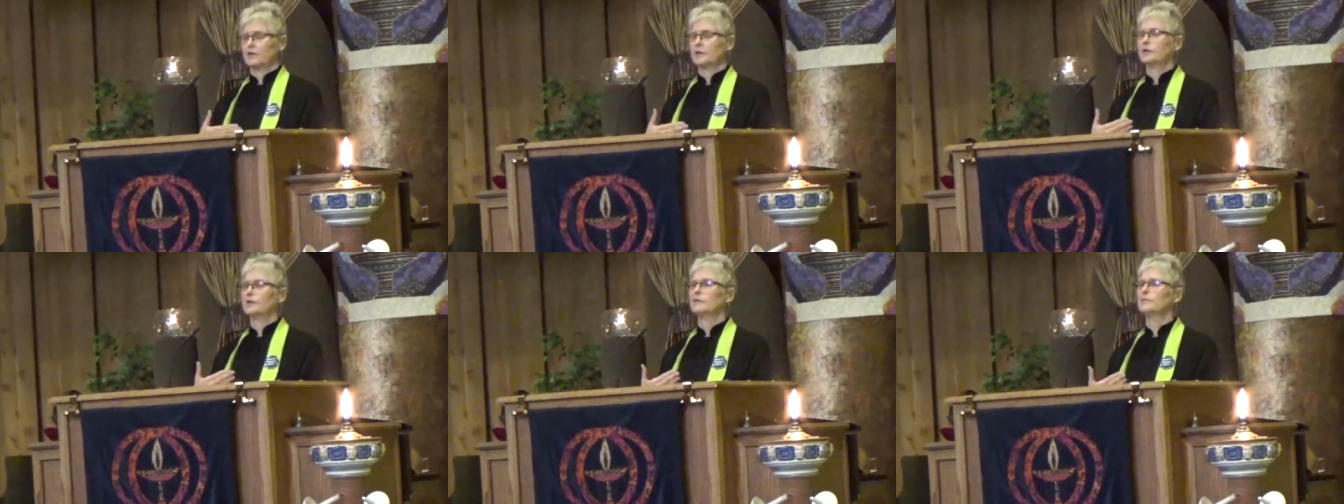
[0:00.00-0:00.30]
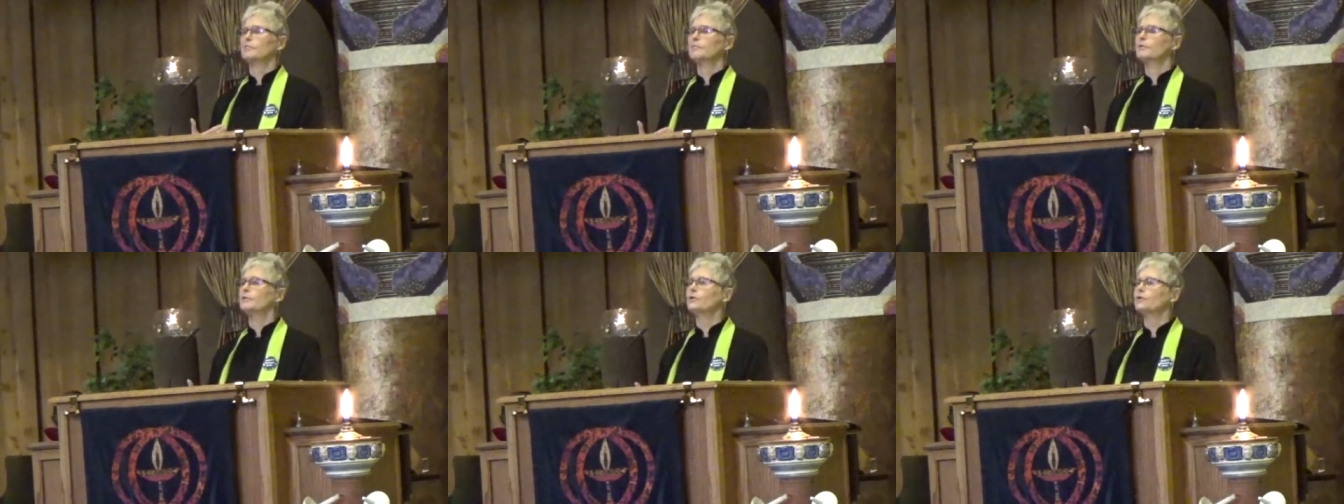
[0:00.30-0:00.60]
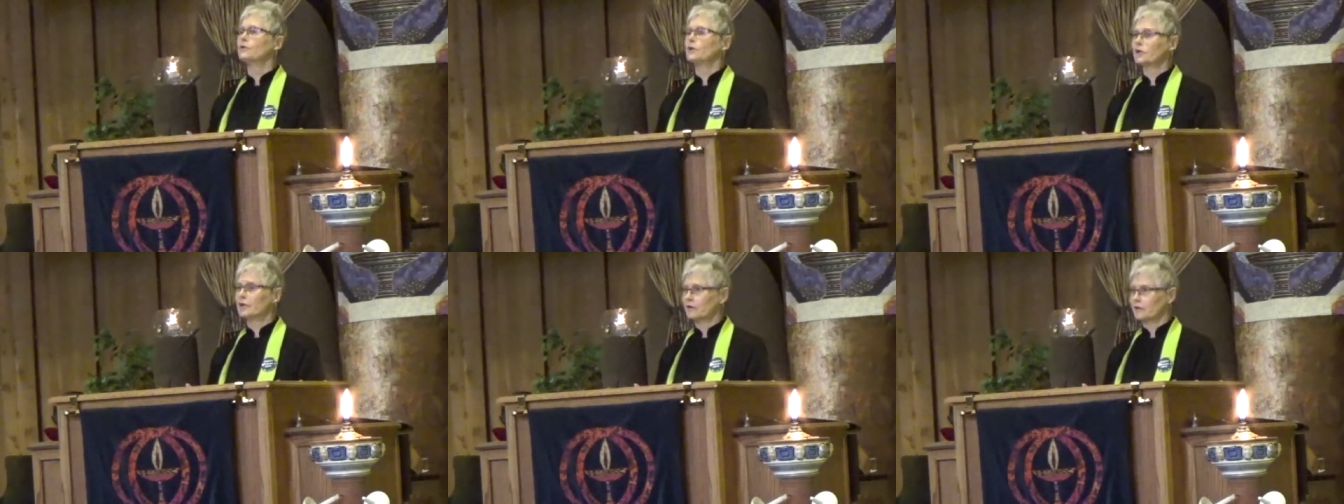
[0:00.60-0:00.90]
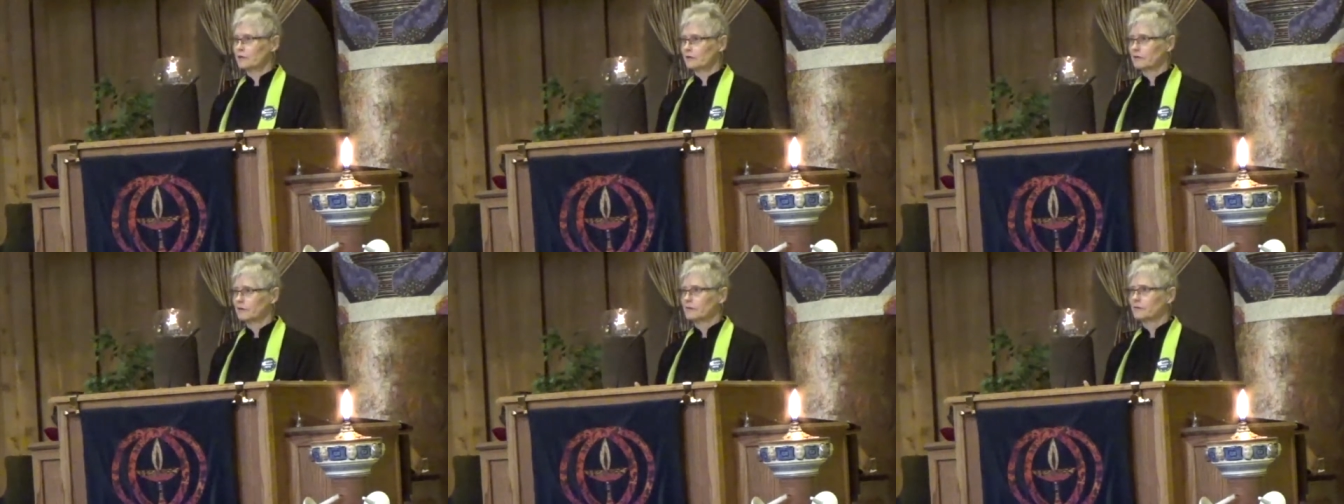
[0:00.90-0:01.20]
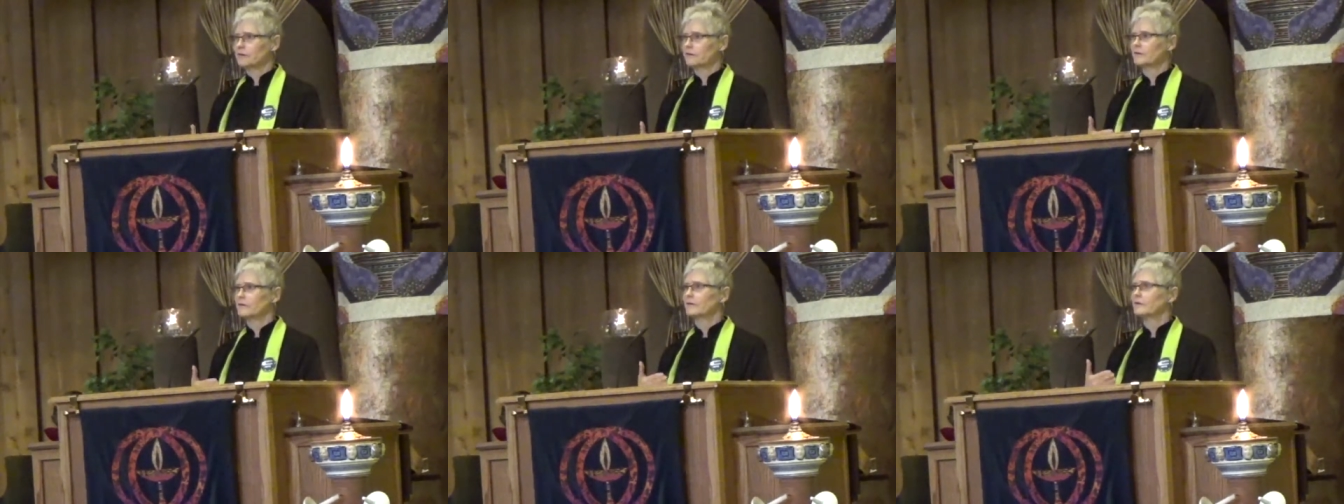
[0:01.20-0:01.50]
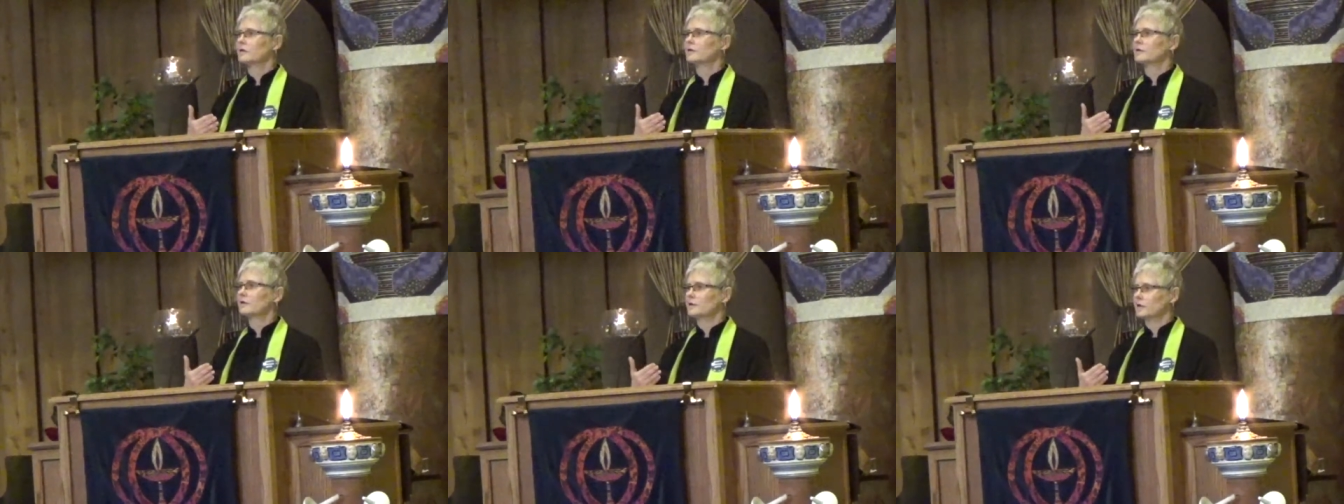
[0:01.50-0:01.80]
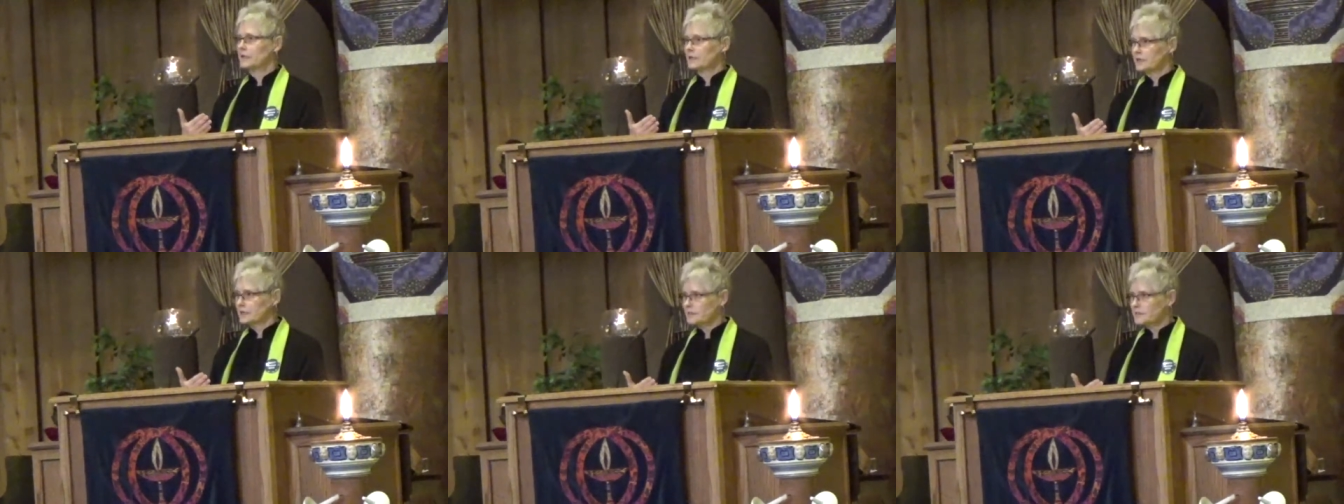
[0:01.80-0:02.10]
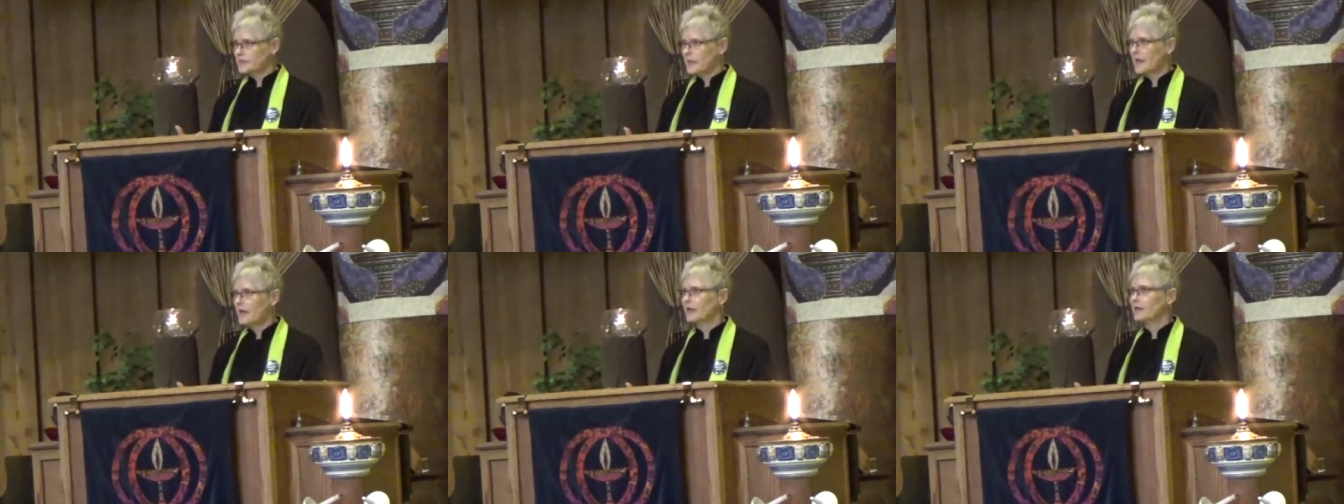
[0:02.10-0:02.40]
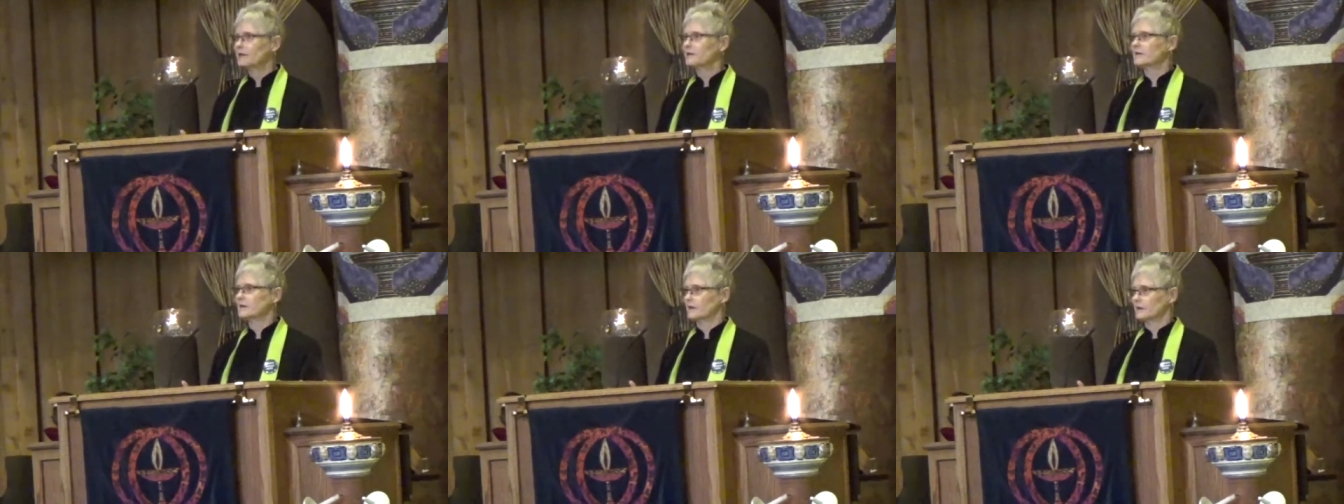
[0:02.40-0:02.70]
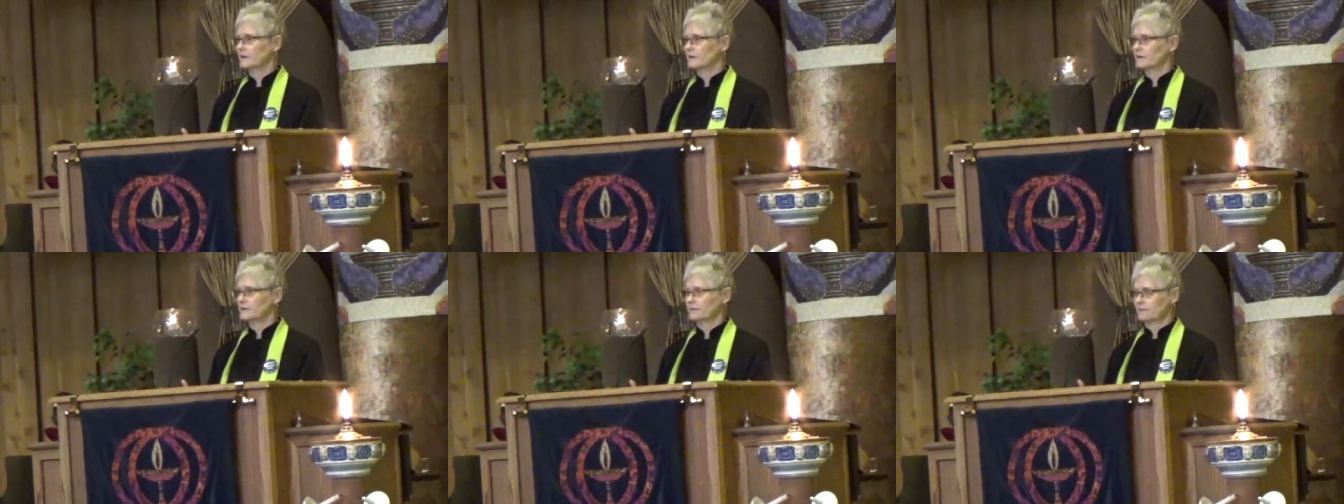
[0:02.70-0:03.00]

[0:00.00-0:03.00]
in beauty it is ended."